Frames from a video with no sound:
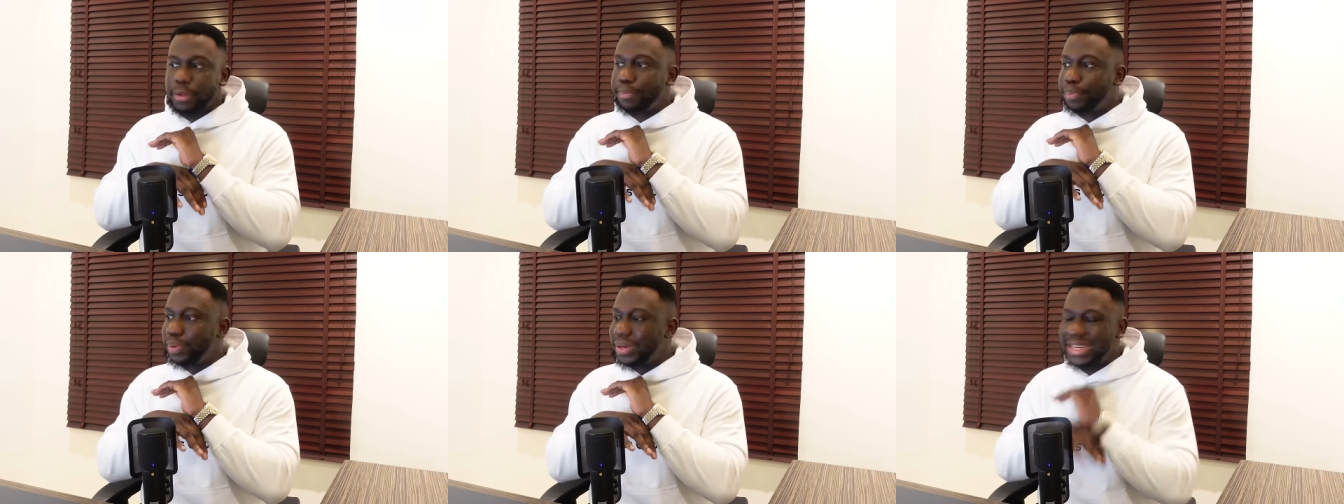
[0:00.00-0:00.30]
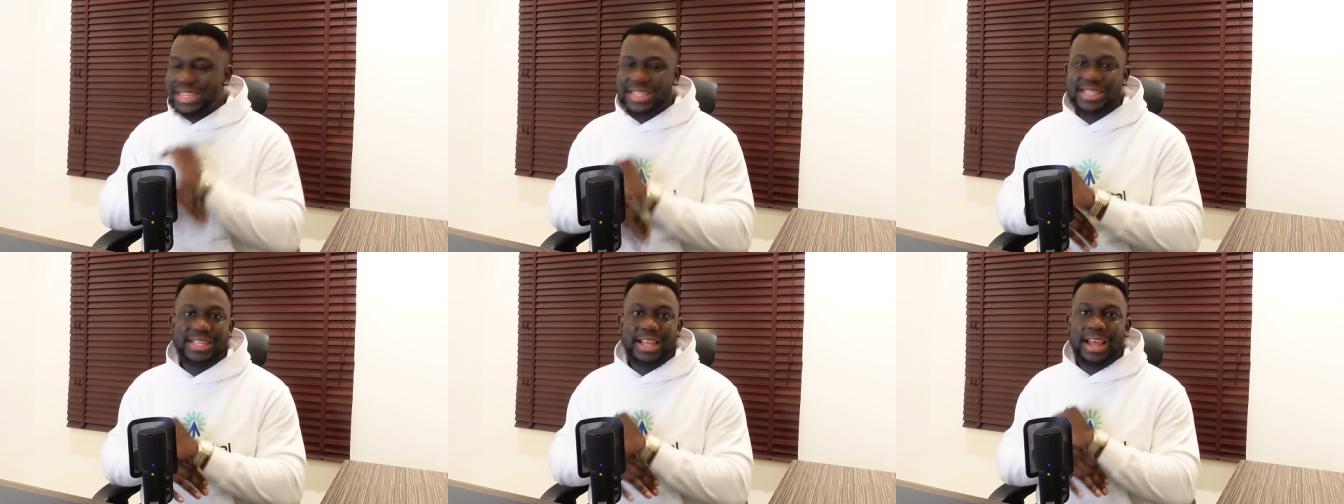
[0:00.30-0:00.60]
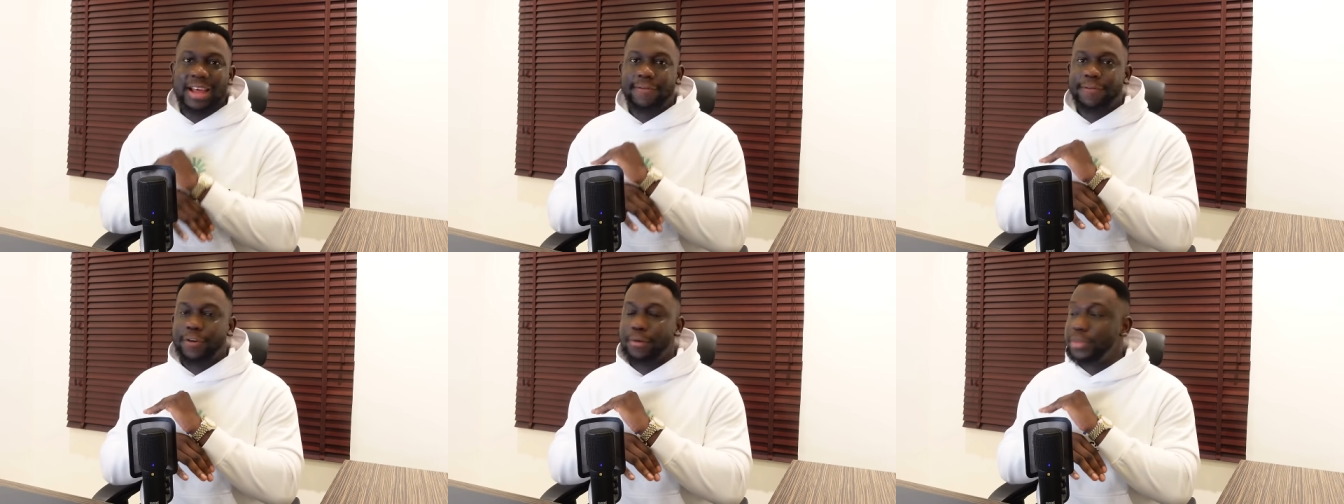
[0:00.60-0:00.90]
police,
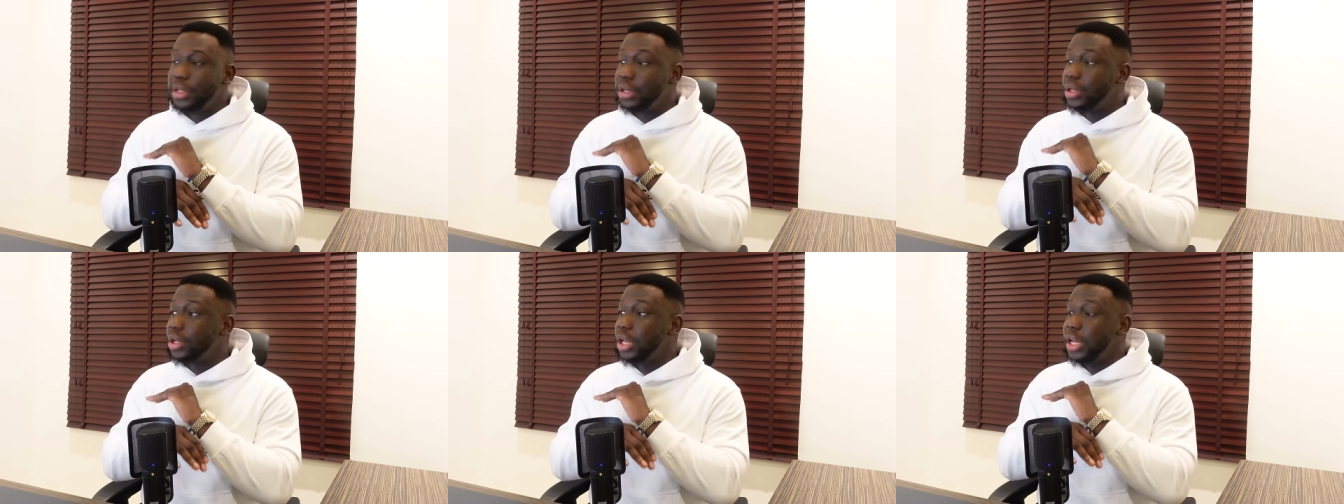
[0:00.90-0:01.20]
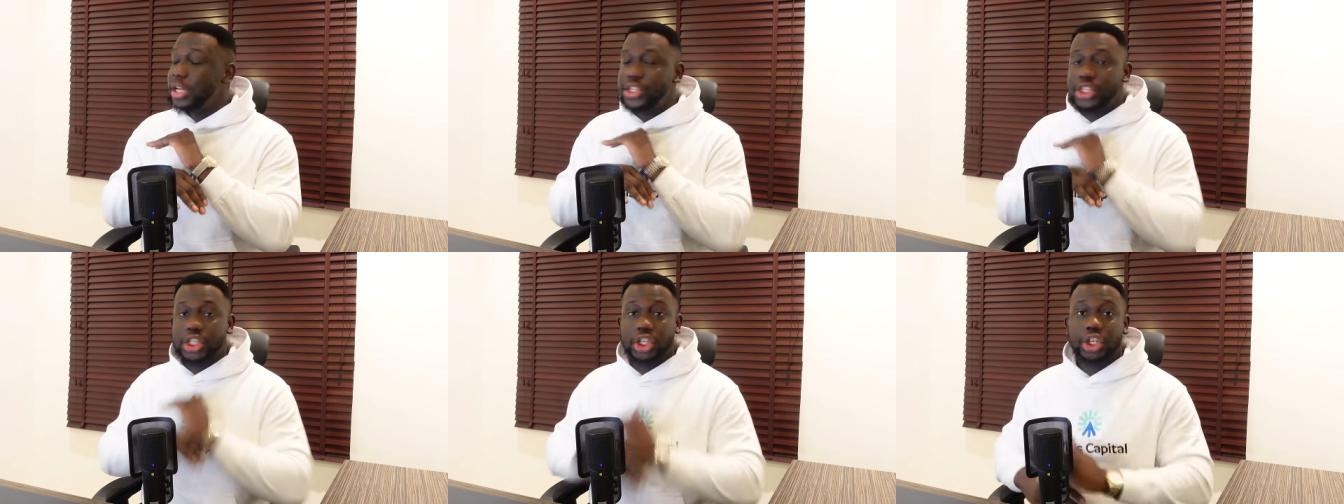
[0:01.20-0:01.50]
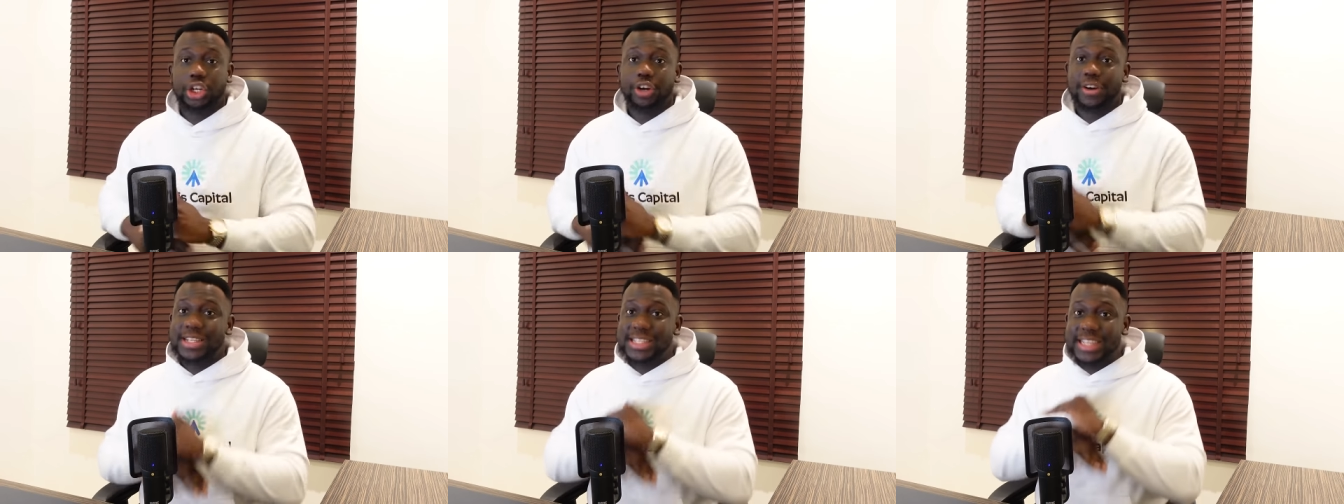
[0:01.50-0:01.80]
from the
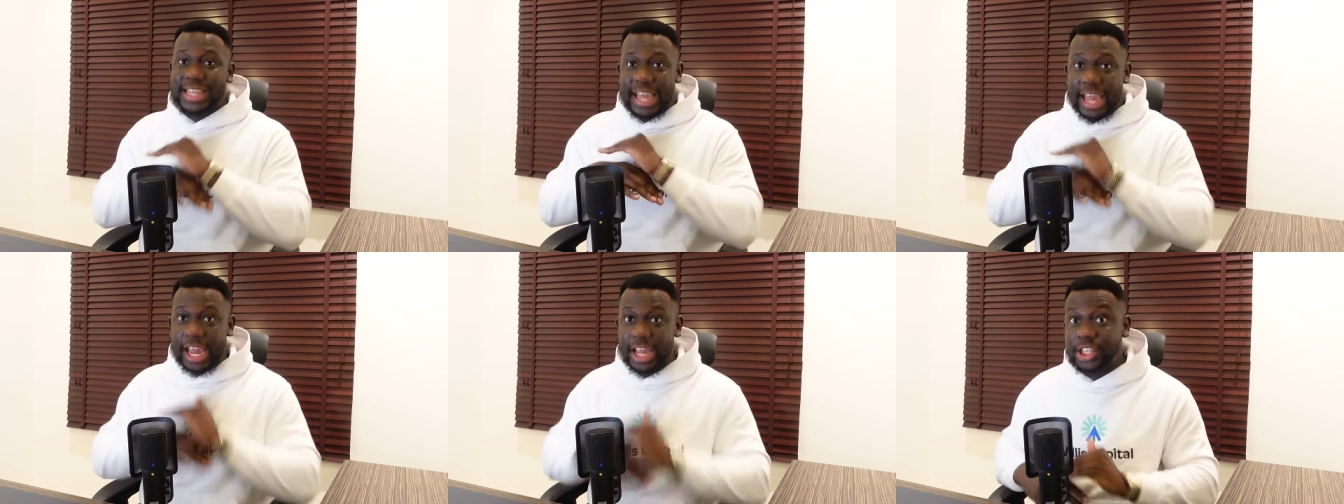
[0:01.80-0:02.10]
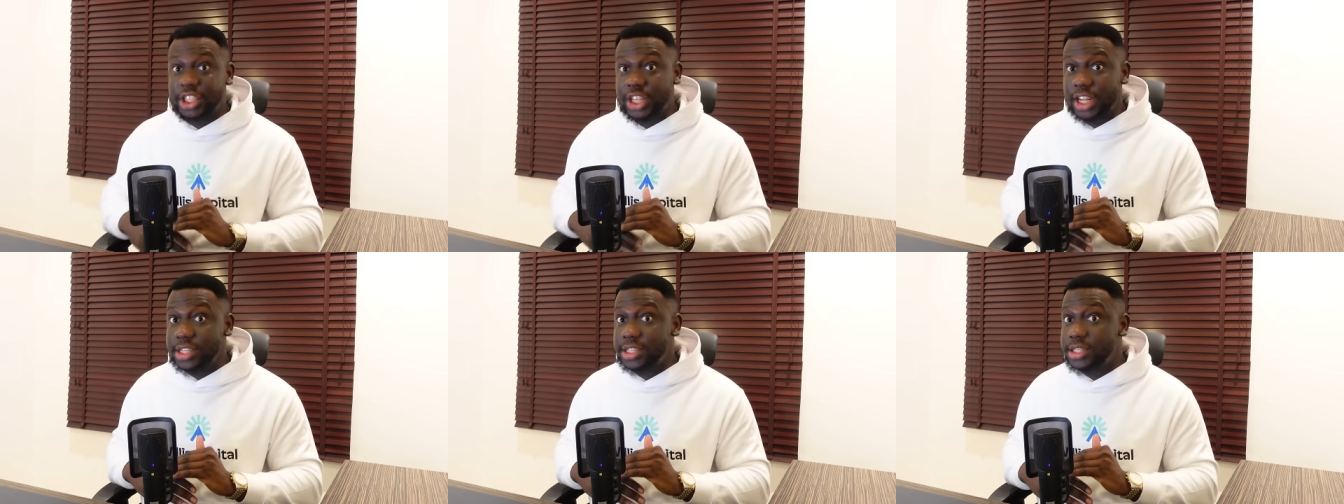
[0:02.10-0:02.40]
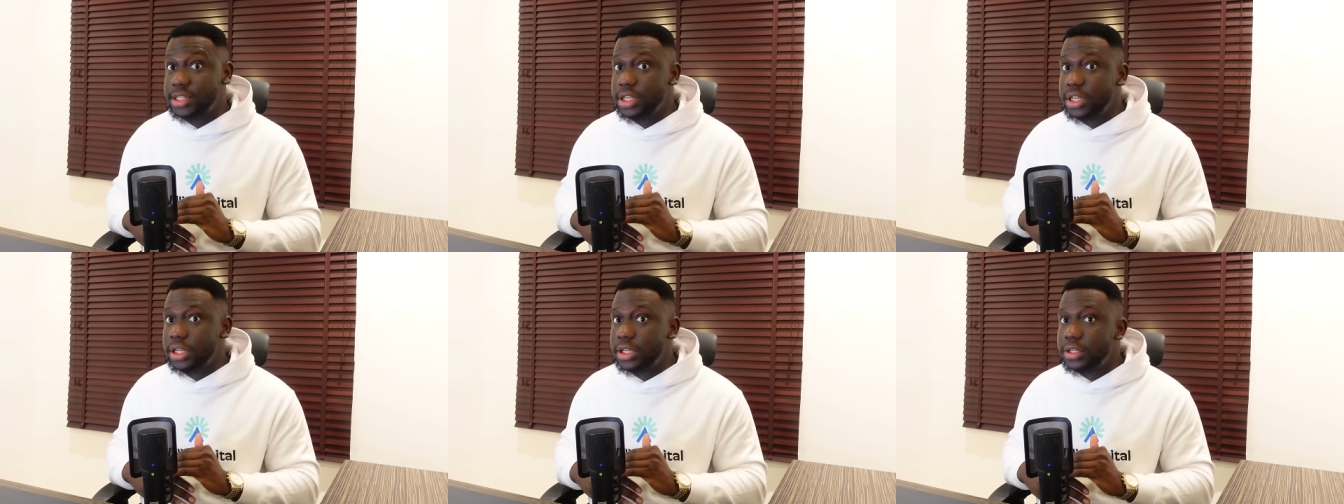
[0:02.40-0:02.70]
security
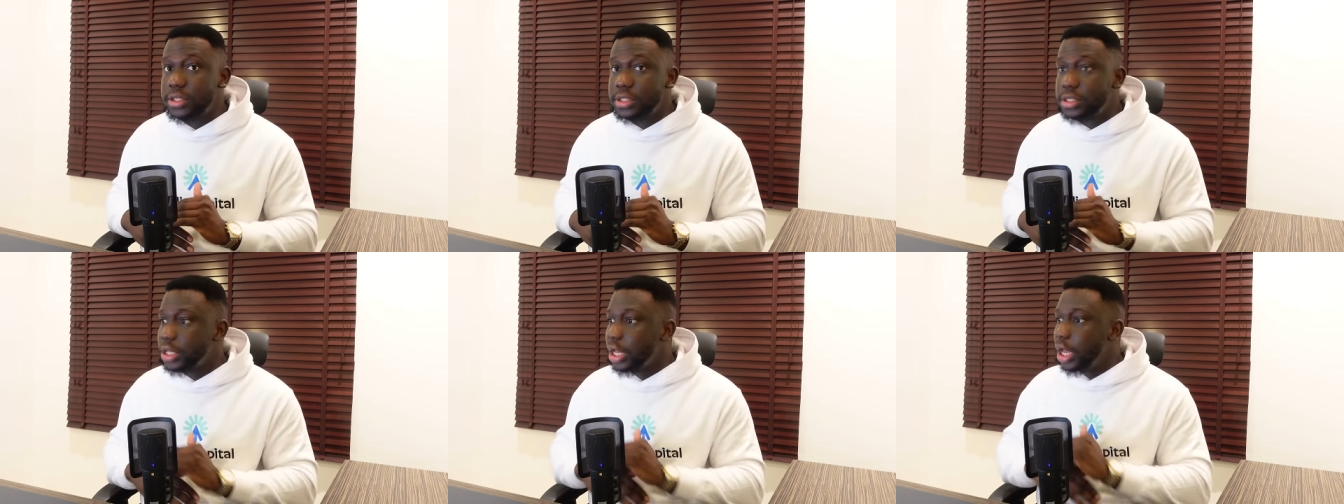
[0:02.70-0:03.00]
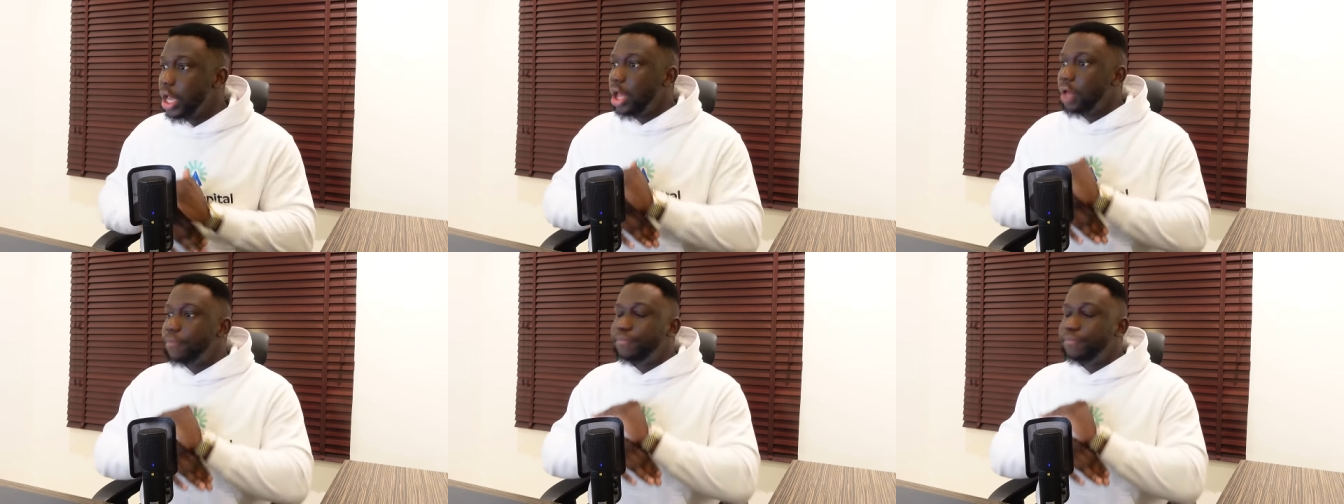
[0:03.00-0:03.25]
agencies,